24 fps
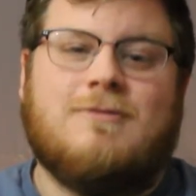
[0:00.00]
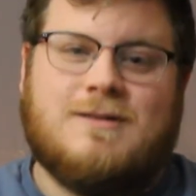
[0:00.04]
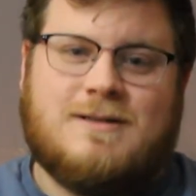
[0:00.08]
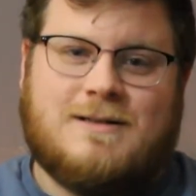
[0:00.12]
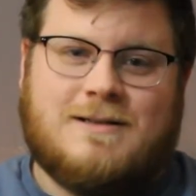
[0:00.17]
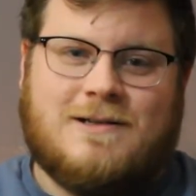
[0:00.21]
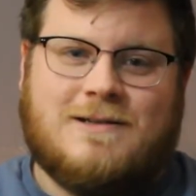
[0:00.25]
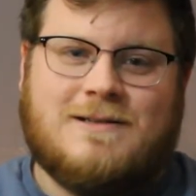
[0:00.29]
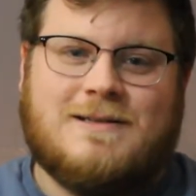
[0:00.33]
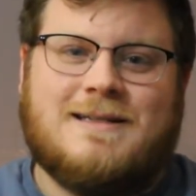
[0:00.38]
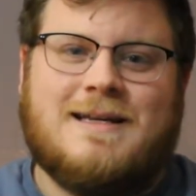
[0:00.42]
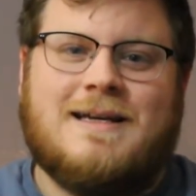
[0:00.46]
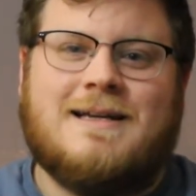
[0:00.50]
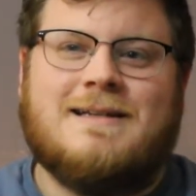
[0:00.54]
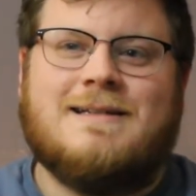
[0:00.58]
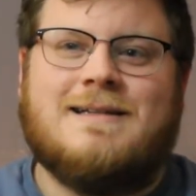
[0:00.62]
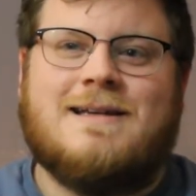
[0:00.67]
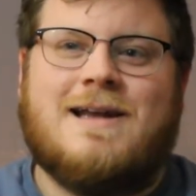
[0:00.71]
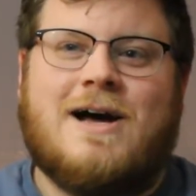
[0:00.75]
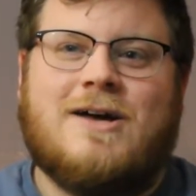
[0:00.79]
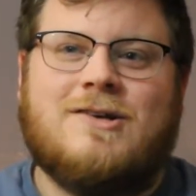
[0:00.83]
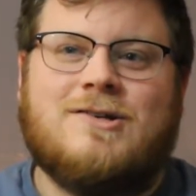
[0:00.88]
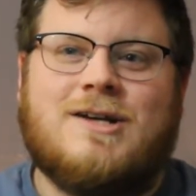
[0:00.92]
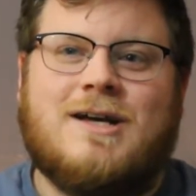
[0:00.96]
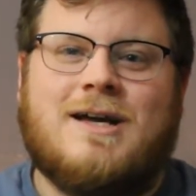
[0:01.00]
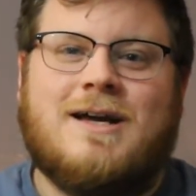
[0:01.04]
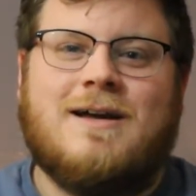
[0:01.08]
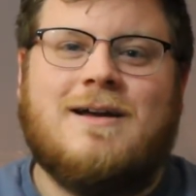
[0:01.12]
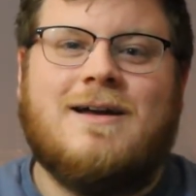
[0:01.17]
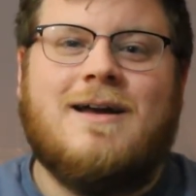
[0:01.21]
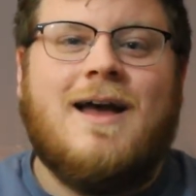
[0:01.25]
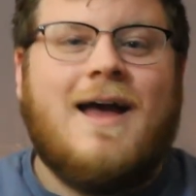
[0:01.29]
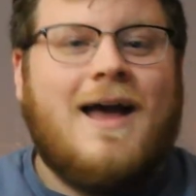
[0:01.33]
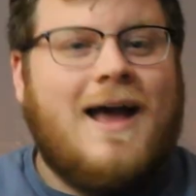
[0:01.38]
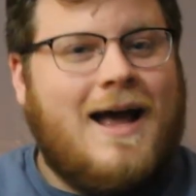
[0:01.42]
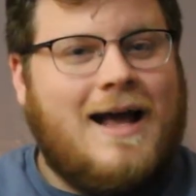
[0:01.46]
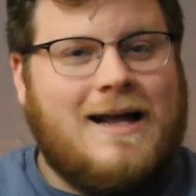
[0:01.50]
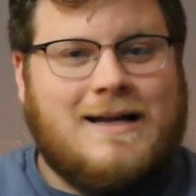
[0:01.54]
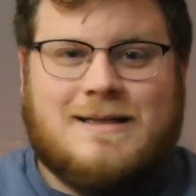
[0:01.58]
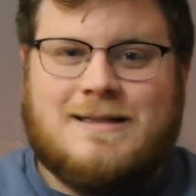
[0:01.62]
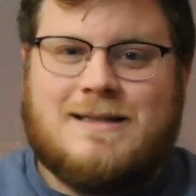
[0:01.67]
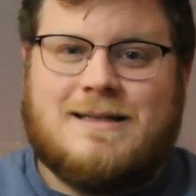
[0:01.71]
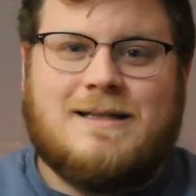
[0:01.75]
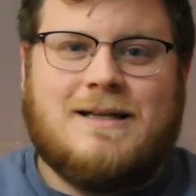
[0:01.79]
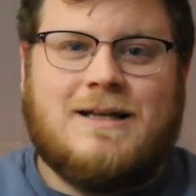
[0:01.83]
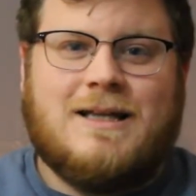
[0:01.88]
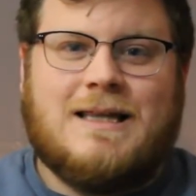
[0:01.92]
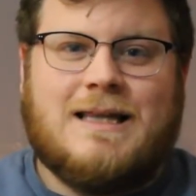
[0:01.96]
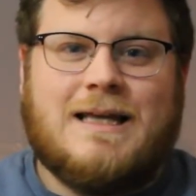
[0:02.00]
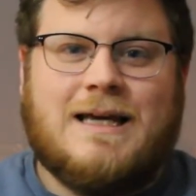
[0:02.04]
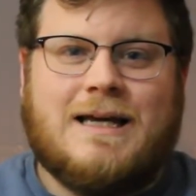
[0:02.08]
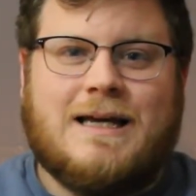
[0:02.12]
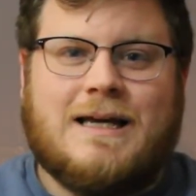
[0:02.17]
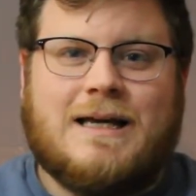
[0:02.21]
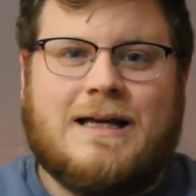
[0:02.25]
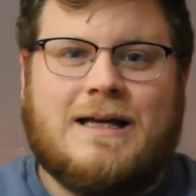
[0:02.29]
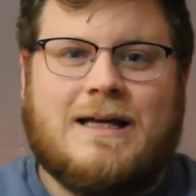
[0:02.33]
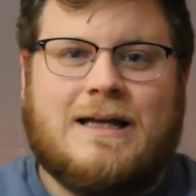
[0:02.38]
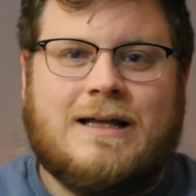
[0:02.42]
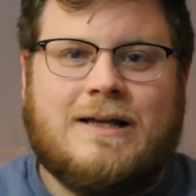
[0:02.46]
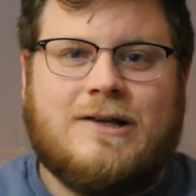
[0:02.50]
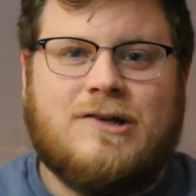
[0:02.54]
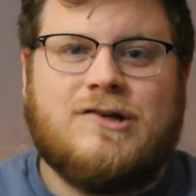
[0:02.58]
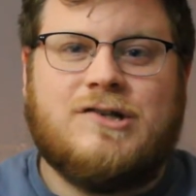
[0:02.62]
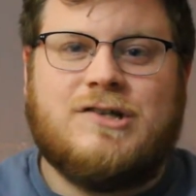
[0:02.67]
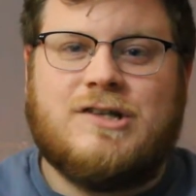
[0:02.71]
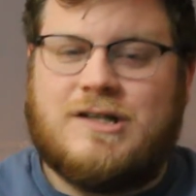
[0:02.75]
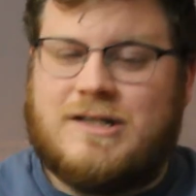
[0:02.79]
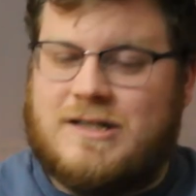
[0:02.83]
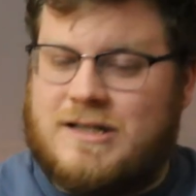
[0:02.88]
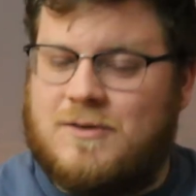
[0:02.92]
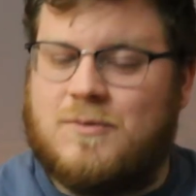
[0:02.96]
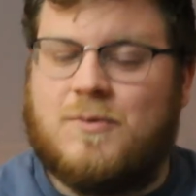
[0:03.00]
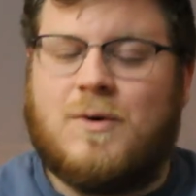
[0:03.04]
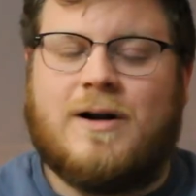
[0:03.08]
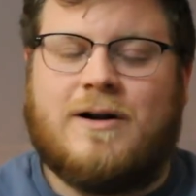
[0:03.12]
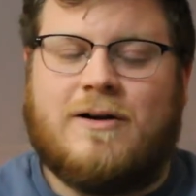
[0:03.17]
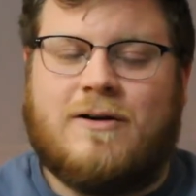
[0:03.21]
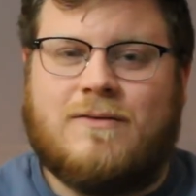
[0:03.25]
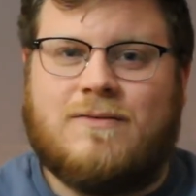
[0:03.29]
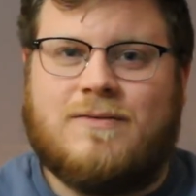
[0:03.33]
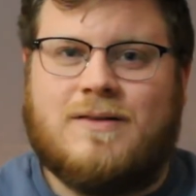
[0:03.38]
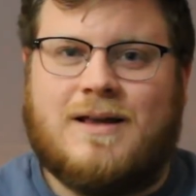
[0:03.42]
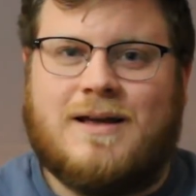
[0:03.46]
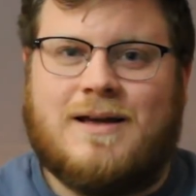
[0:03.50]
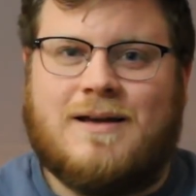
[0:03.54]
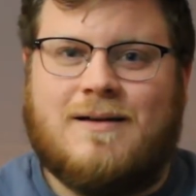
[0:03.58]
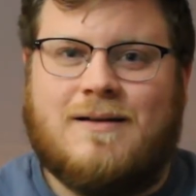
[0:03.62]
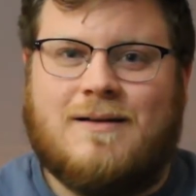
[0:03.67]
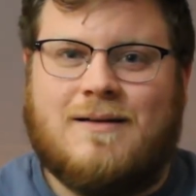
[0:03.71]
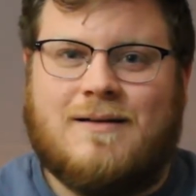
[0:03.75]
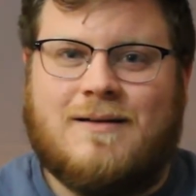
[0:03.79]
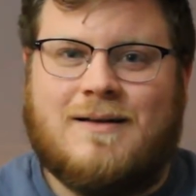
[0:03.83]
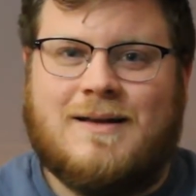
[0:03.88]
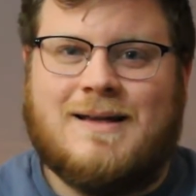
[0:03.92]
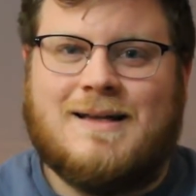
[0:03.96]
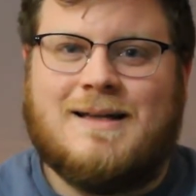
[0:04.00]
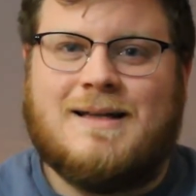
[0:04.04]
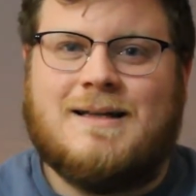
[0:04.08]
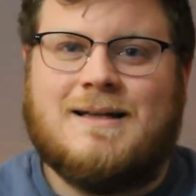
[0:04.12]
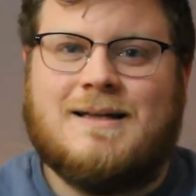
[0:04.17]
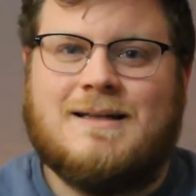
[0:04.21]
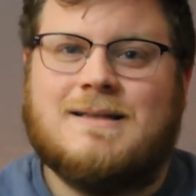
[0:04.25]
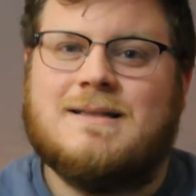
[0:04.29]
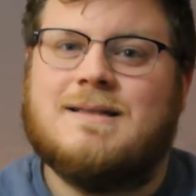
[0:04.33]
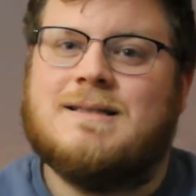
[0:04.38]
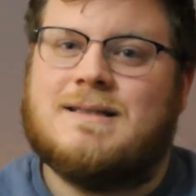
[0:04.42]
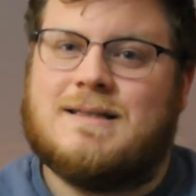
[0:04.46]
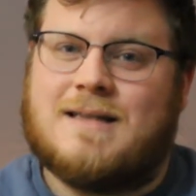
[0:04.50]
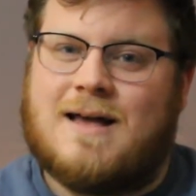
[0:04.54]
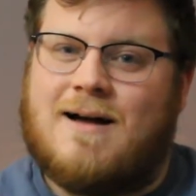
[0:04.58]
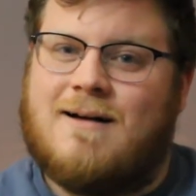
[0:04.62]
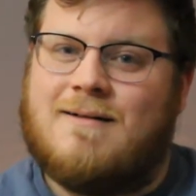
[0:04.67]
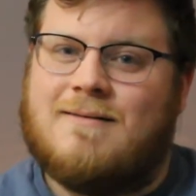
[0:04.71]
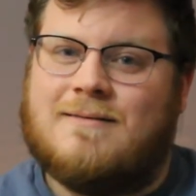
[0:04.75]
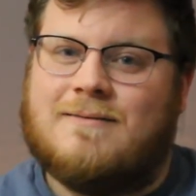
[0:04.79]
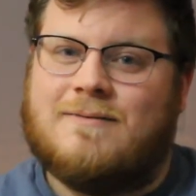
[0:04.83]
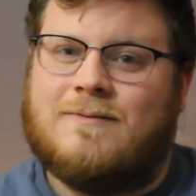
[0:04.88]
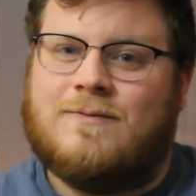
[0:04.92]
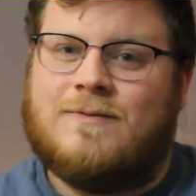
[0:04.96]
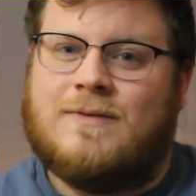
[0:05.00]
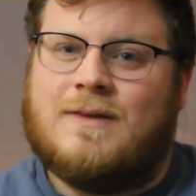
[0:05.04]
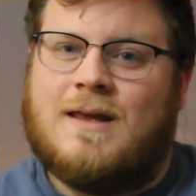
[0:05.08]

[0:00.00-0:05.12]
I will still stand Tinashe and still think she did wonderfully. So.